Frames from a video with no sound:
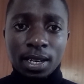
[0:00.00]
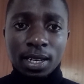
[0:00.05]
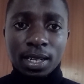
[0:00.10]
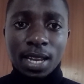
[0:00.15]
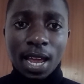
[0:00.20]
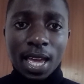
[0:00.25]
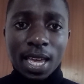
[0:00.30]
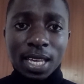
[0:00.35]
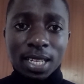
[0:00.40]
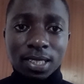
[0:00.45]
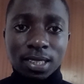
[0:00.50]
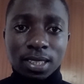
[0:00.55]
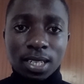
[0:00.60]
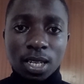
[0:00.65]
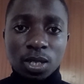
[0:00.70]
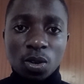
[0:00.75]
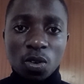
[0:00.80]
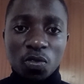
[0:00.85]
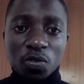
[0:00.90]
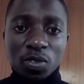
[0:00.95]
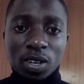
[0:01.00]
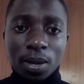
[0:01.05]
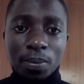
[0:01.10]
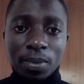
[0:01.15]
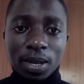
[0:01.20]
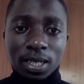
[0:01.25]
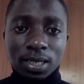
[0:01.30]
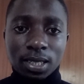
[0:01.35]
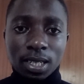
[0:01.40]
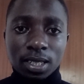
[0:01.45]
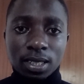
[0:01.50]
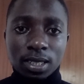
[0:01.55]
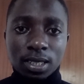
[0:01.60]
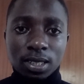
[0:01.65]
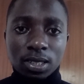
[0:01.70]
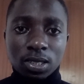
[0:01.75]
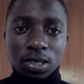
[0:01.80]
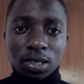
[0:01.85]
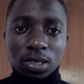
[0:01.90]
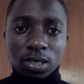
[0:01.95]
the exchange of the
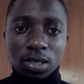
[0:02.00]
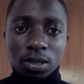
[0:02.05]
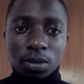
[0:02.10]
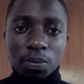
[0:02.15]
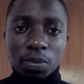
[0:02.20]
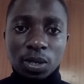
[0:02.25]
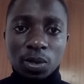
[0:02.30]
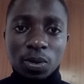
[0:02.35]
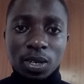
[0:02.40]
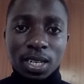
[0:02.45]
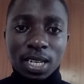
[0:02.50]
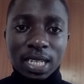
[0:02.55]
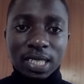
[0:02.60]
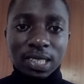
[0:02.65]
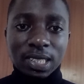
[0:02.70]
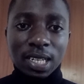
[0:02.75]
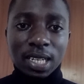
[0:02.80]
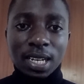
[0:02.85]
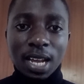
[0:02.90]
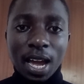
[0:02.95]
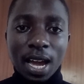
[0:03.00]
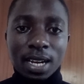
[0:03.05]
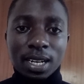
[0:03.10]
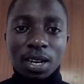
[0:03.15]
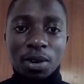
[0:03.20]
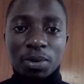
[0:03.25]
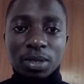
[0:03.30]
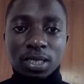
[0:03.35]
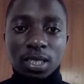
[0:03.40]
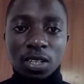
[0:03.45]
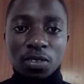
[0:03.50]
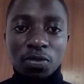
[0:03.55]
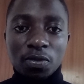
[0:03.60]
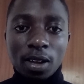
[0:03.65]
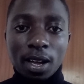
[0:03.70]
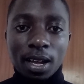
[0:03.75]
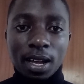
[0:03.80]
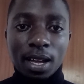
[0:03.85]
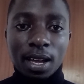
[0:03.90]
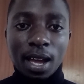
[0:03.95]
messages between the sender and the
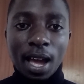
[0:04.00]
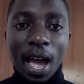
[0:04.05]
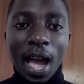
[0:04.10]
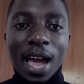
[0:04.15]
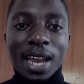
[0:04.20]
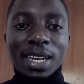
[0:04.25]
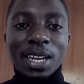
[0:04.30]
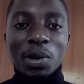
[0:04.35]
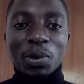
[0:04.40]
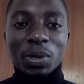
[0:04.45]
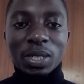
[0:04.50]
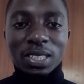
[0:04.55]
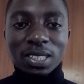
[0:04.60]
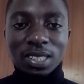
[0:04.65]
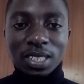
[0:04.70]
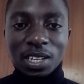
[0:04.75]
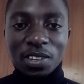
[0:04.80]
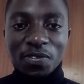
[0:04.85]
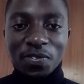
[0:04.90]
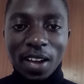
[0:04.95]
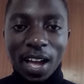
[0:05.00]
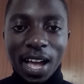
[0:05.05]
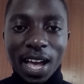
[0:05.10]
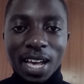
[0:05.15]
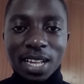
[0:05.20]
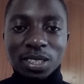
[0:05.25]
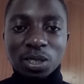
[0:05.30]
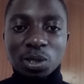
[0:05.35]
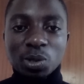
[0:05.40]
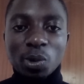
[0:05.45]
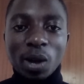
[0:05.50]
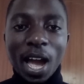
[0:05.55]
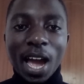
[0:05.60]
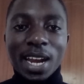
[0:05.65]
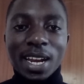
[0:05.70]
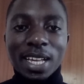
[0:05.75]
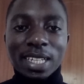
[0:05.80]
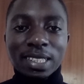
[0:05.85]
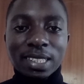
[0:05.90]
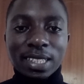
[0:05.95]
receiver. And the receiver has to
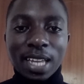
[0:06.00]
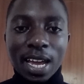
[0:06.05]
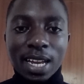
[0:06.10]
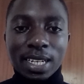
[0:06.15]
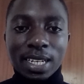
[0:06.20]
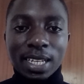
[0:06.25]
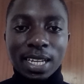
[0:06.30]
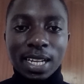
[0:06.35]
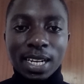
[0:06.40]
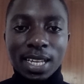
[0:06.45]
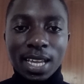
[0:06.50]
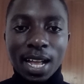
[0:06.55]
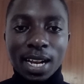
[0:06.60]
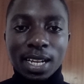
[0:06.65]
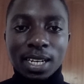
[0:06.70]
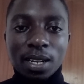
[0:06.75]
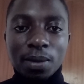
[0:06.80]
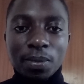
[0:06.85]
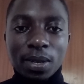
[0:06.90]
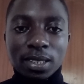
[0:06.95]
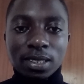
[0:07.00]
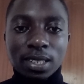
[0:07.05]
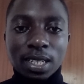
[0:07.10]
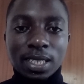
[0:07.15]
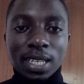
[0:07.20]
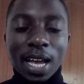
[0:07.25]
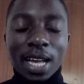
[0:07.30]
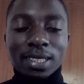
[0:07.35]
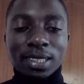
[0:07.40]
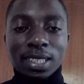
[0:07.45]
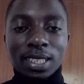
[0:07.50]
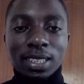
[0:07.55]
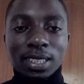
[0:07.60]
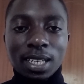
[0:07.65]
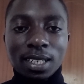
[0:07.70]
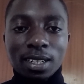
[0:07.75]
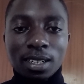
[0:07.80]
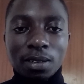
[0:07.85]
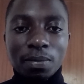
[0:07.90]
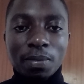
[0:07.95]
understand clearly the message as
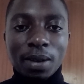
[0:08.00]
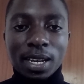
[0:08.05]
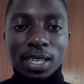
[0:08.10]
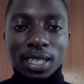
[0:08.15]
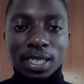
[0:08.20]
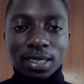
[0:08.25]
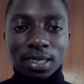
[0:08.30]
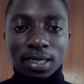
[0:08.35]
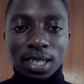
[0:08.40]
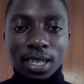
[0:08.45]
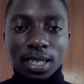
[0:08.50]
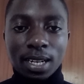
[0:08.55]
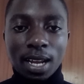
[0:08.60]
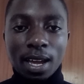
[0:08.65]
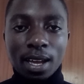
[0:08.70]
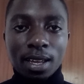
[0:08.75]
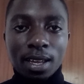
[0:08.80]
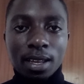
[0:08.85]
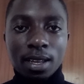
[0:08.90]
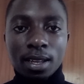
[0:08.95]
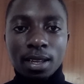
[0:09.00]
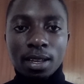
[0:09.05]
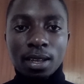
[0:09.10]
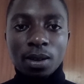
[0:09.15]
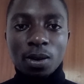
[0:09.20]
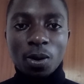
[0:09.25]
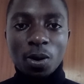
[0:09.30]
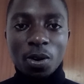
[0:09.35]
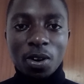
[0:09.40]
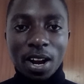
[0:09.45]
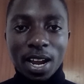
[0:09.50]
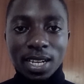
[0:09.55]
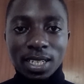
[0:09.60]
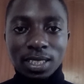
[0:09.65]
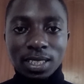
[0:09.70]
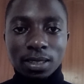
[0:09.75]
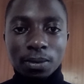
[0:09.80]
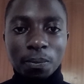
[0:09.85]
intended by the sender. All right?